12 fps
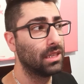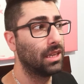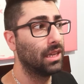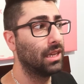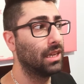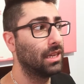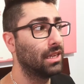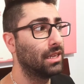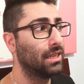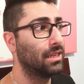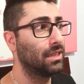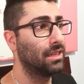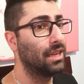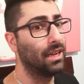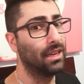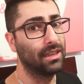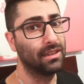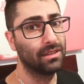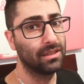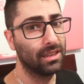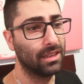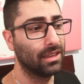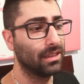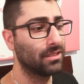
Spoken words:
And yeah,